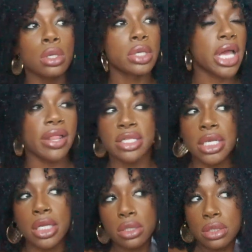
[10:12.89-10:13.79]
Yeah, that's
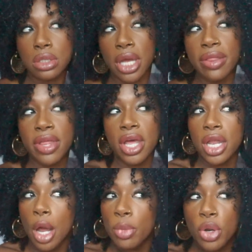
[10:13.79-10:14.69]
nice. And
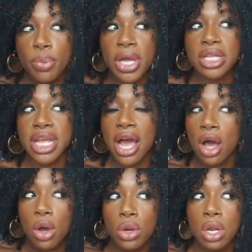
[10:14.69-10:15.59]
then I'm gonna pick
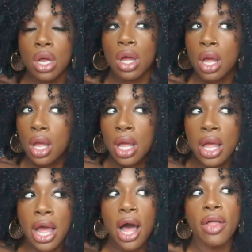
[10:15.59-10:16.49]
down
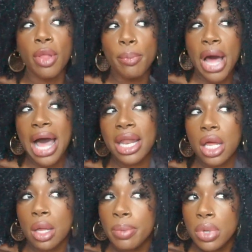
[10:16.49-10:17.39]
on the
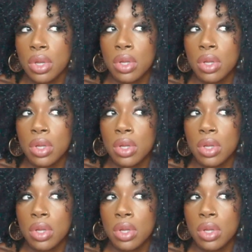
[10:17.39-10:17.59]
bottom.